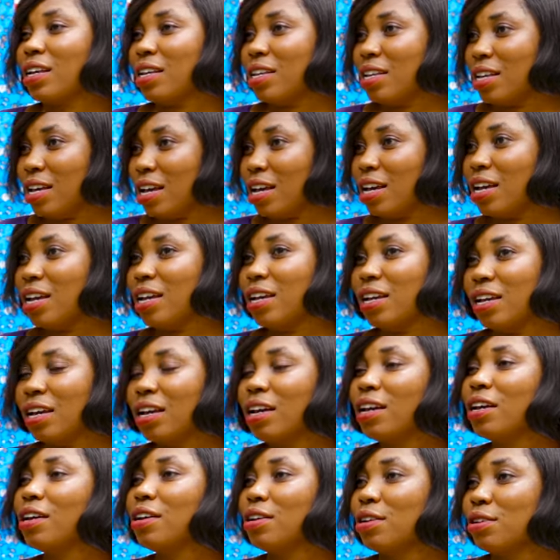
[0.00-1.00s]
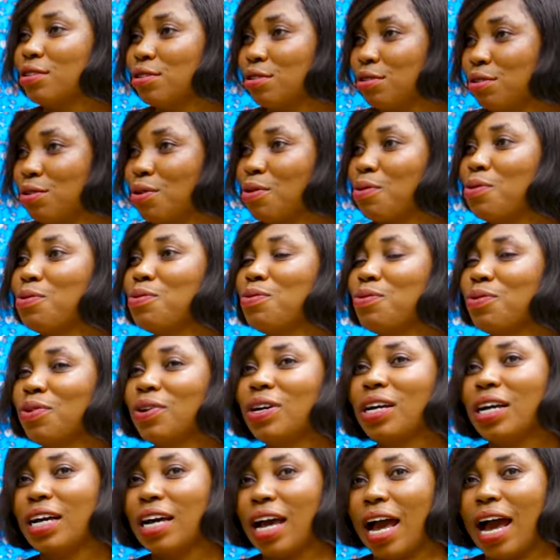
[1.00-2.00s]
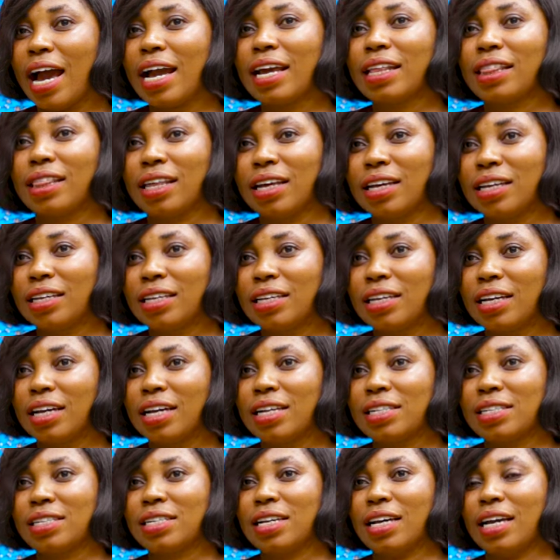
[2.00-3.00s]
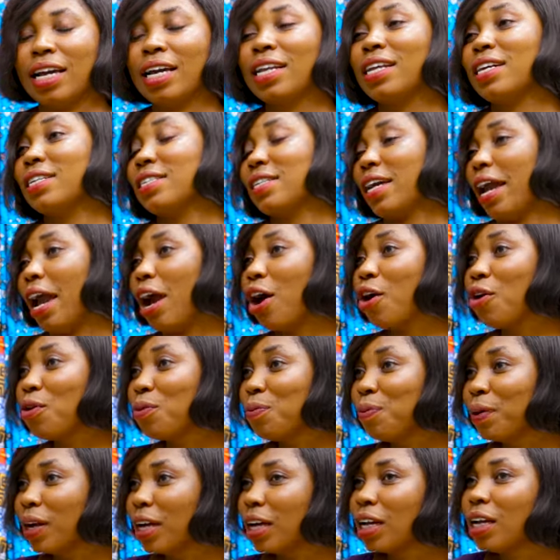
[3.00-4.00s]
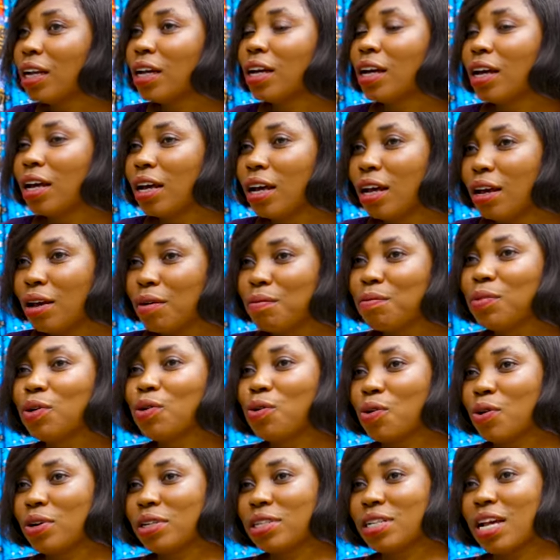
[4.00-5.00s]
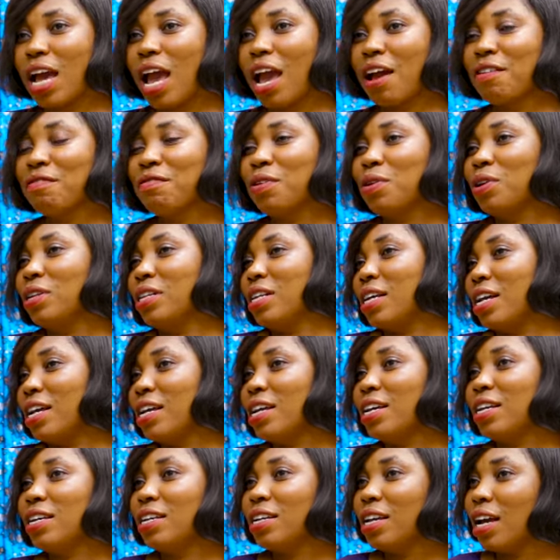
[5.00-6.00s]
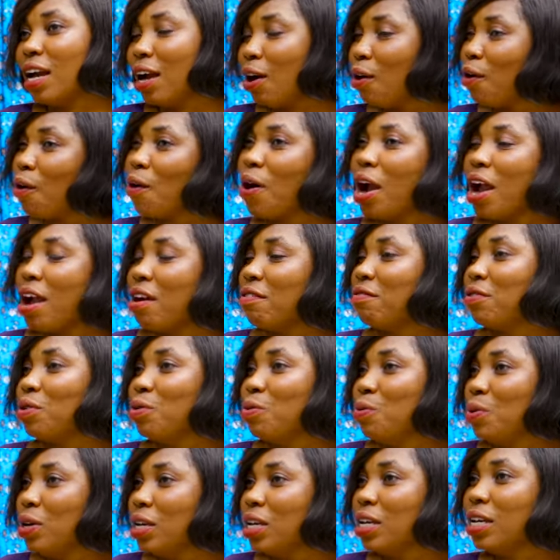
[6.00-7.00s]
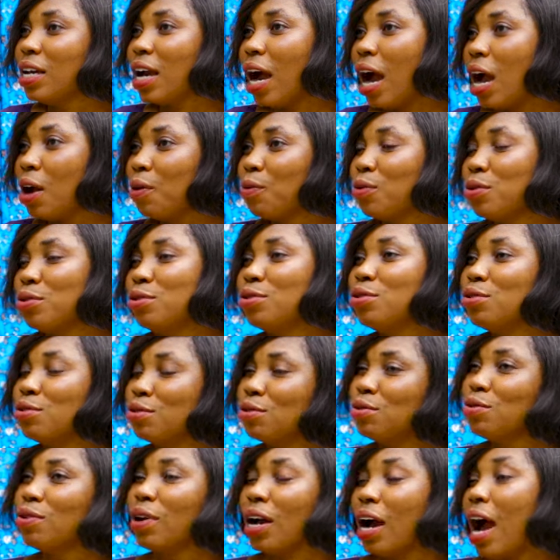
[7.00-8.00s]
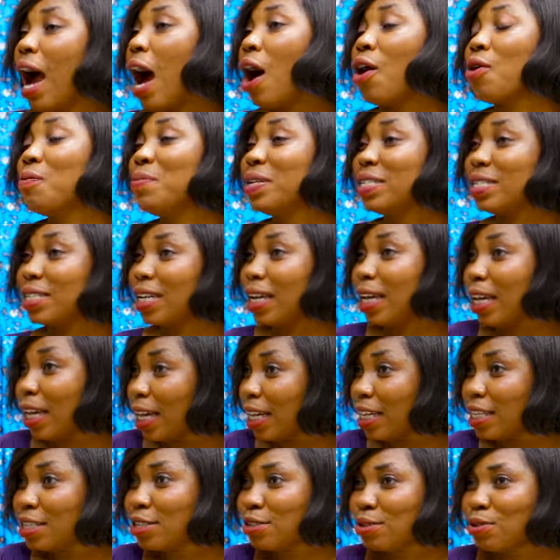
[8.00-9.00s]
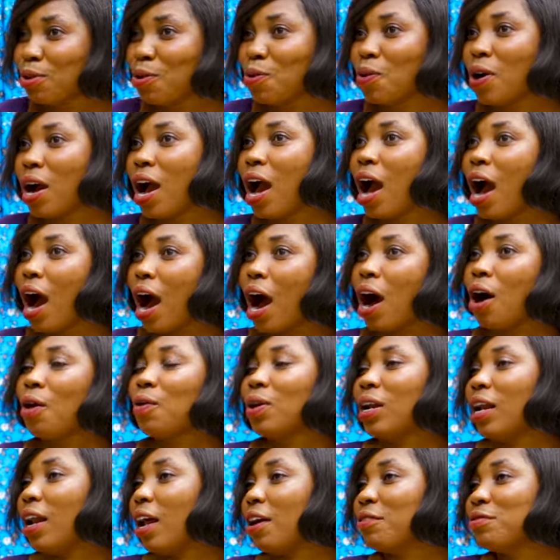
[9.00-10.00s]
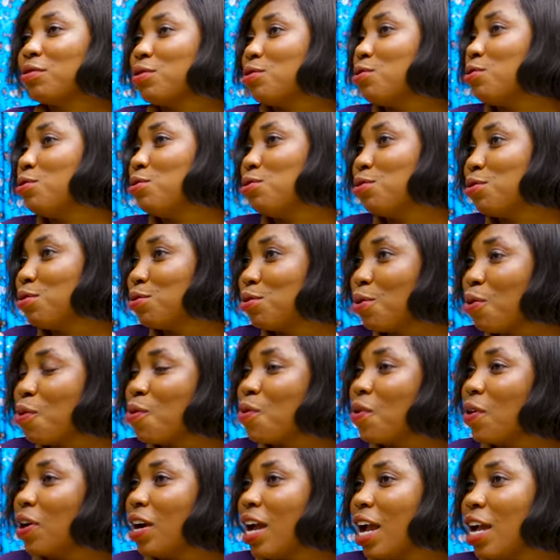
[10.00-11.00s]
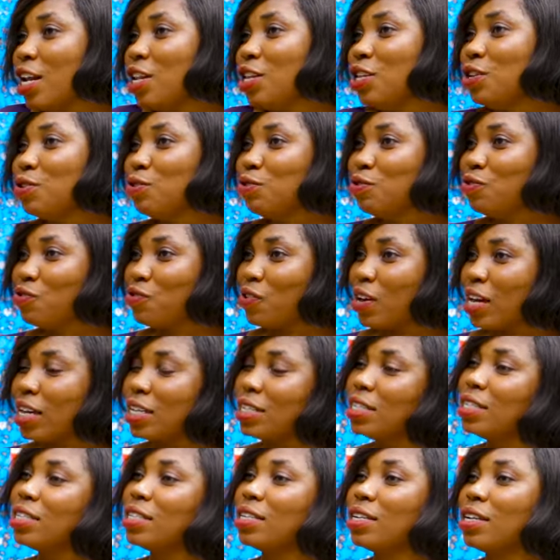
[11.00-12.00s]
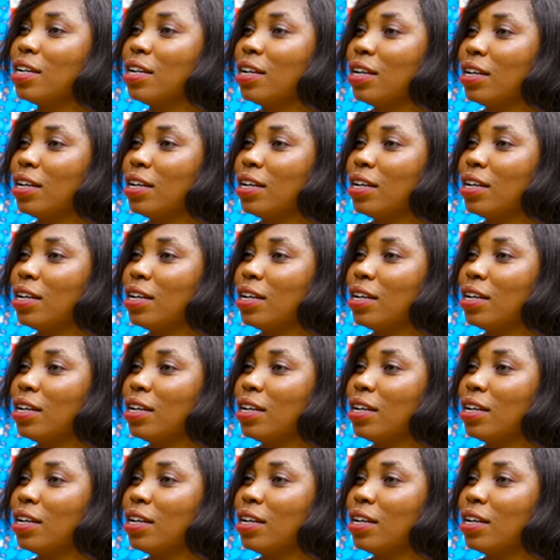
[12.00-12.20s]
Yeah. So I think it it is helping because every day or every week I want to I'll be singing. So I would love to sew a new dress.